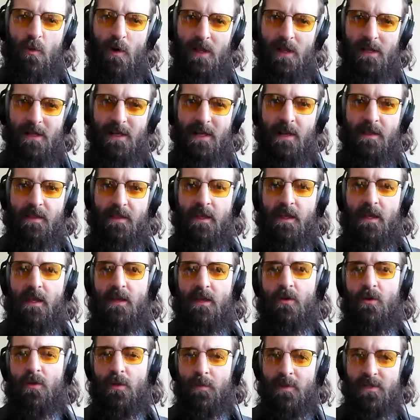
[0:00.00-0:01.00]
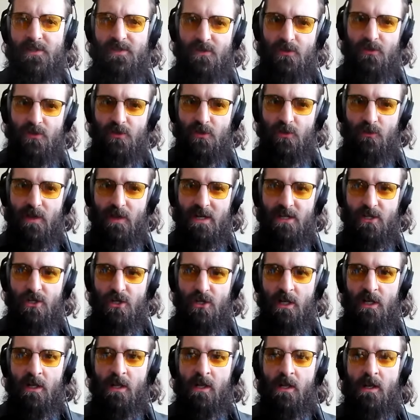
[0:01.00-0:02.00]
quality, and I think it can only be a certain
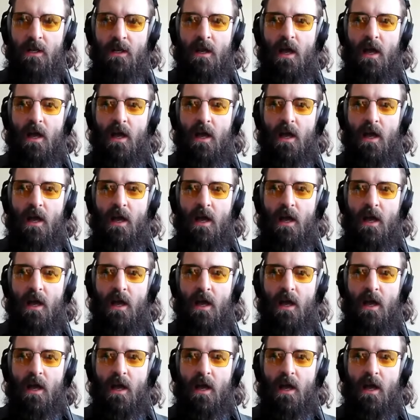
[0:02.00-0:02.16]
duration.